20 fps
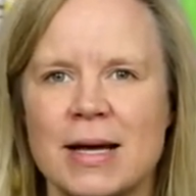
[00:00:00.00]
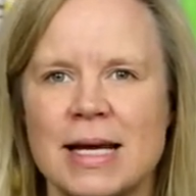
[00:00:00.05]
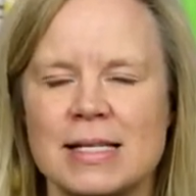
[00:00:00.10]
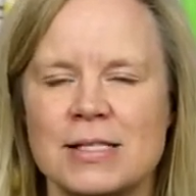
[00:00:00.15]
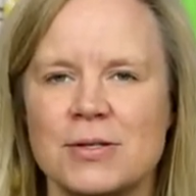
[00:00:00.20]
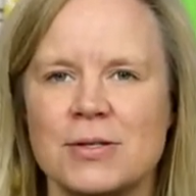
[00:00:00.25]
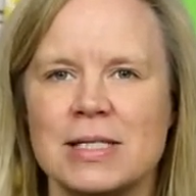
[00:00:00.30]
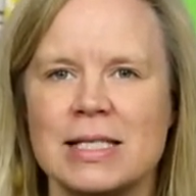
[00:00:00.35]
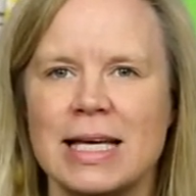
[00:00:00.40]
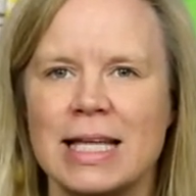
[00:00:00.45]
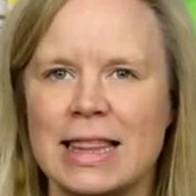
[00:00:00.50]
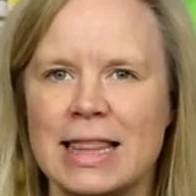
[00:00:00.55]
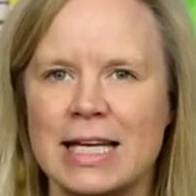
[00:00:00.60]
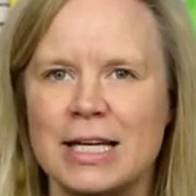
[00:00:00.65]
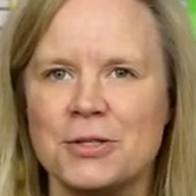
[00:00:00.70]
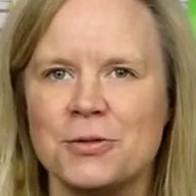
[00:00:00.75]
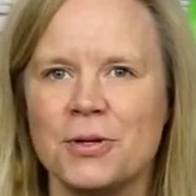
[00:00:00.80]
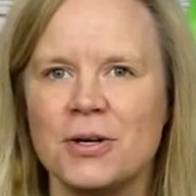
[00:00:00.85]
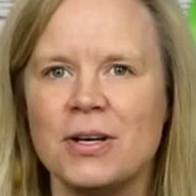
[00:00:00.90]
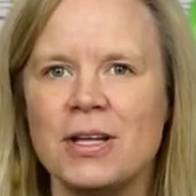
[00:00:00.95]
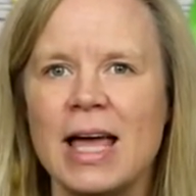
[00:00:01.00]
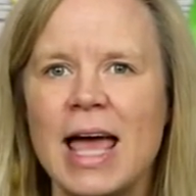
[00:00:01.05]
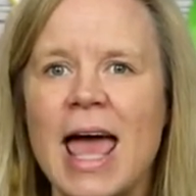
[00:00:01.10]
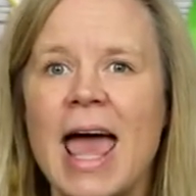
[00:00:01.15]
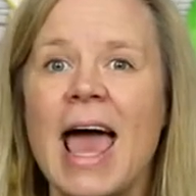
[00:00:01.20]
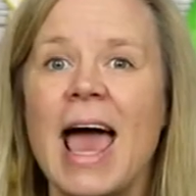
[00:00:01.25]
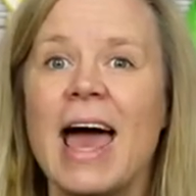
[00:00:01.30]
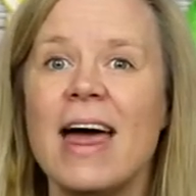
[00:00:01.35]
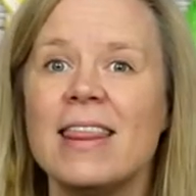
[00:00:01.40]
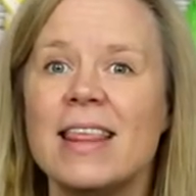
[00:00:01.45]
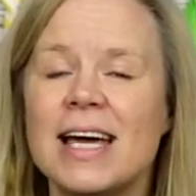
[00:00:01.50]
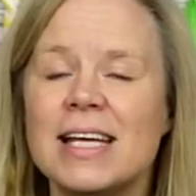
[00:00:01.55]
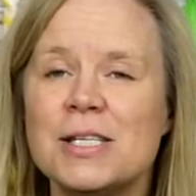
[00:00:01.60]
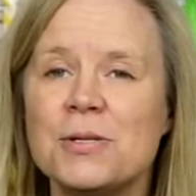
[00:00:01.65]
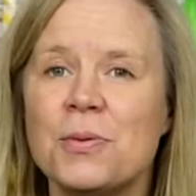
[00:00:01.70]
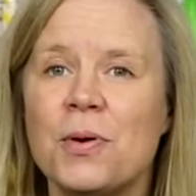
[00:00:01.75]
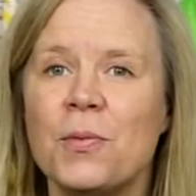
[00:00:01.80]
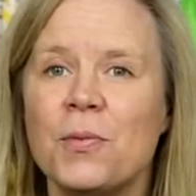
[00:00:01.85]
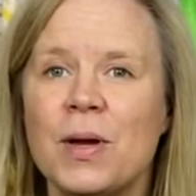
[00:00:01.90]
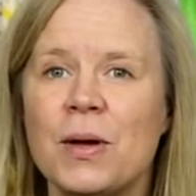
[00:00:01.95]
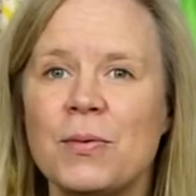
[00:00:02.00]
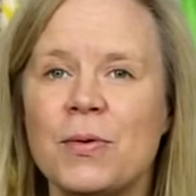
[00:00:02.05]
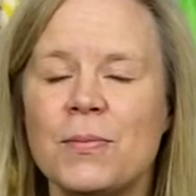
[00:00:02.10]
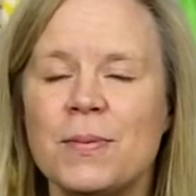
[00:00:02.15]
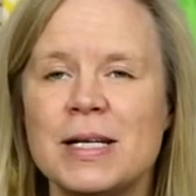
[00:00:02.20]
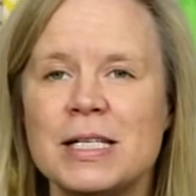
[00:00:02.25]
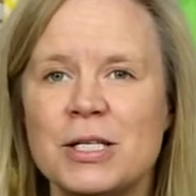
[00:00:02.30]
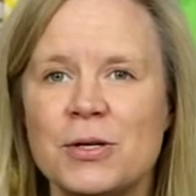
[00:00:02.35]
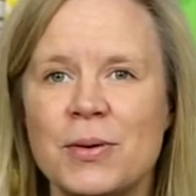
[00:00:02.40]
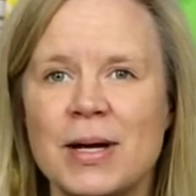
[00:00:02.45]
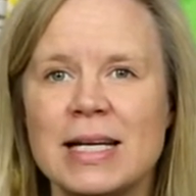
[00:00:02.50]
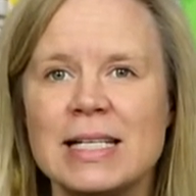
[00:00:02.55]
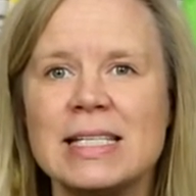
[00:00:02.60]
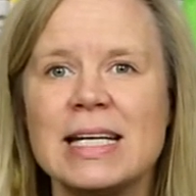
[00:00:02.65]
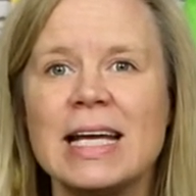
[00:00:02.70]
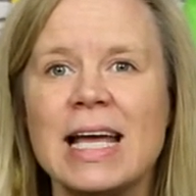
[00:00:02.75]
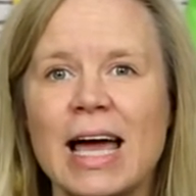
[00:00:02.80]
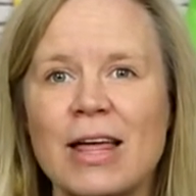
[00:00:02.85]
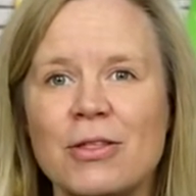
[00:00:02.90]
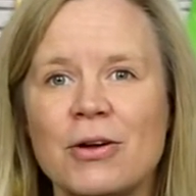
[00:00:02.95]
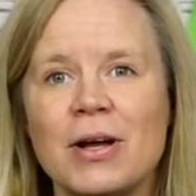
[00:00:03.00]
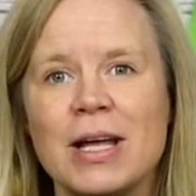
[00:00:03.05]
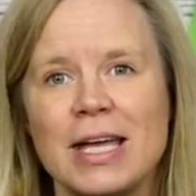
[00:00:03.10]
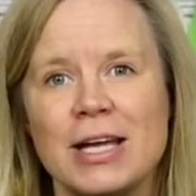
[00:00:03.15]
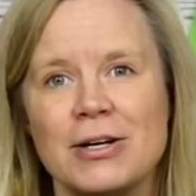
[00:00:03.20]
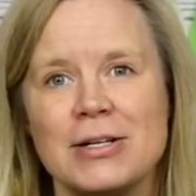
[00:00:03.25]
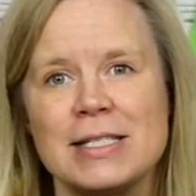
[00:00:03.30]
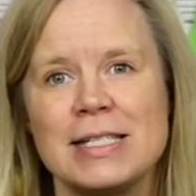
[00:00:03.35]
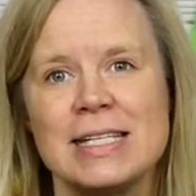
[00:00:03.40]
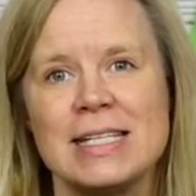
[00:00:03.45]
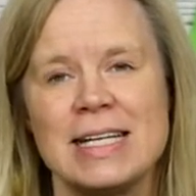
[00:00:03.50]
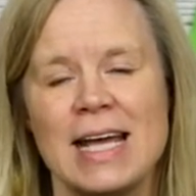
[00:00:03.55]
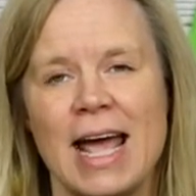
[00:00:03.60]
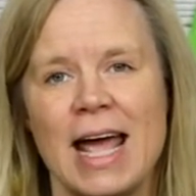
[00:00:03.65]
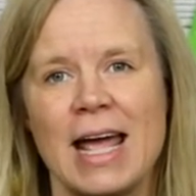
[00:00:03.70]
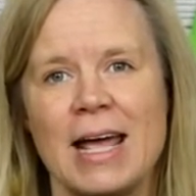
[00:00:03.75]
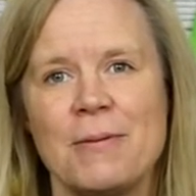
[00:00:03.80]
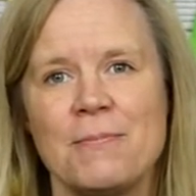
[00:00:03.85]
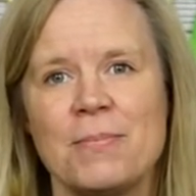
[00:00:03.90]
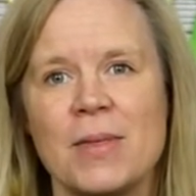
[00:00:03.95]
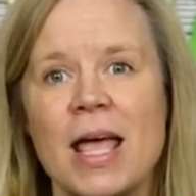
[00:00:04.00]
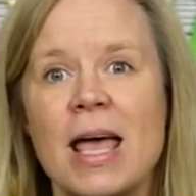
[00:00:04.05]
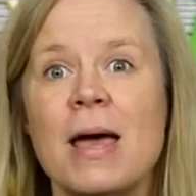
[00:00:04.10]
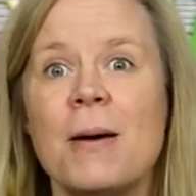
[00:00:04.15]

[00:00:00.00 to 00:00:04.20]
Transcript: Basil's Cathedral, and that's what we will be doing together here today.